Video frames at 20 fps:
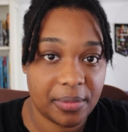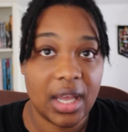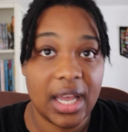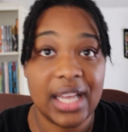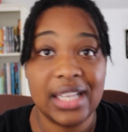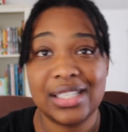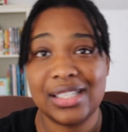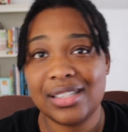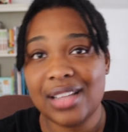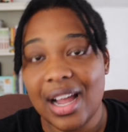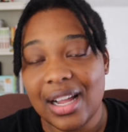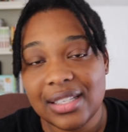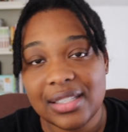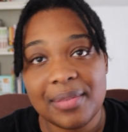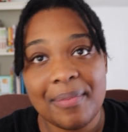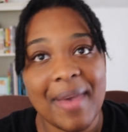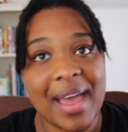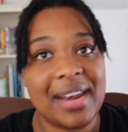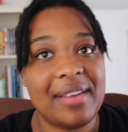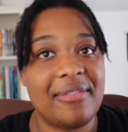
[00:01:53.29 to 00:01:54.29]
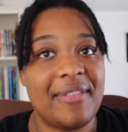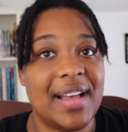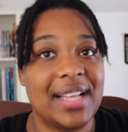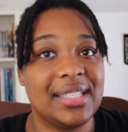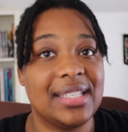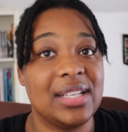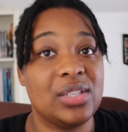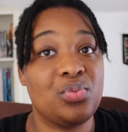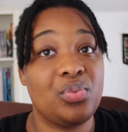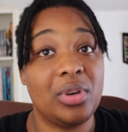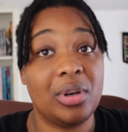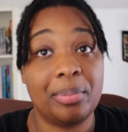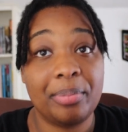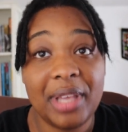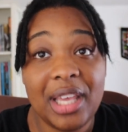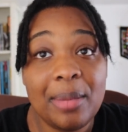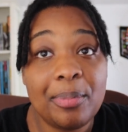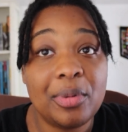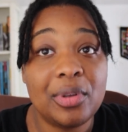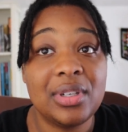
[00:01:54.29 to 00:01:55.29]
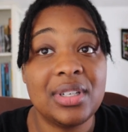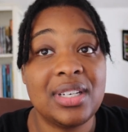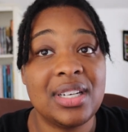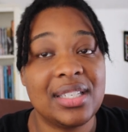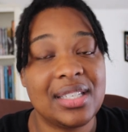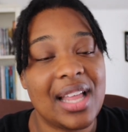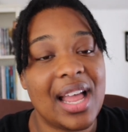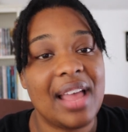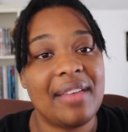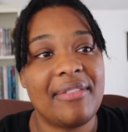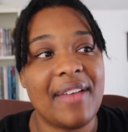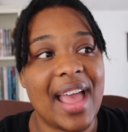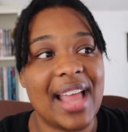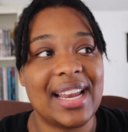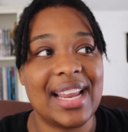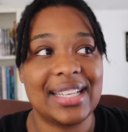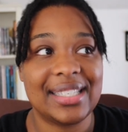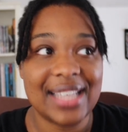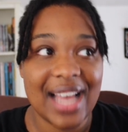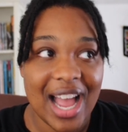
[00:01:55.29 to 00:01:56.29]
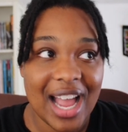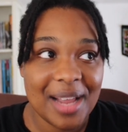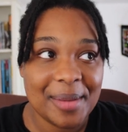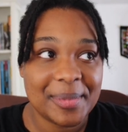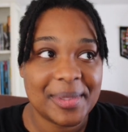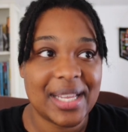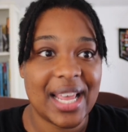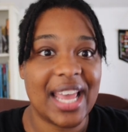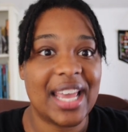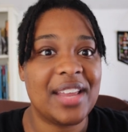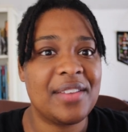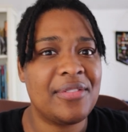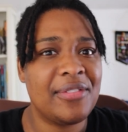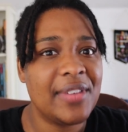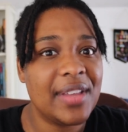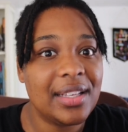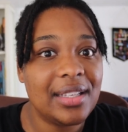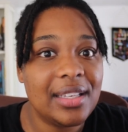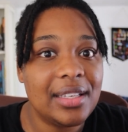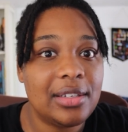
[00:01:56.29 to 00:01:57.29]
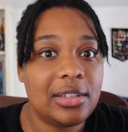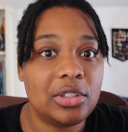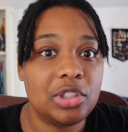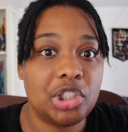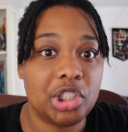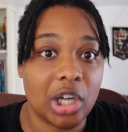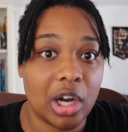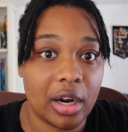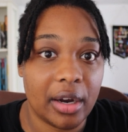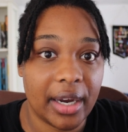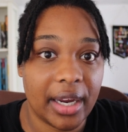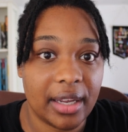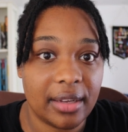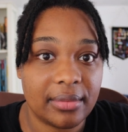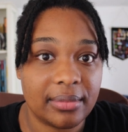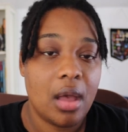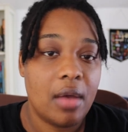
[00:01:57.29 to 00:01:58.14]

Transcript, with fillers: His thoughts manifest as real people in his life, and at times, it could feel a little jarring.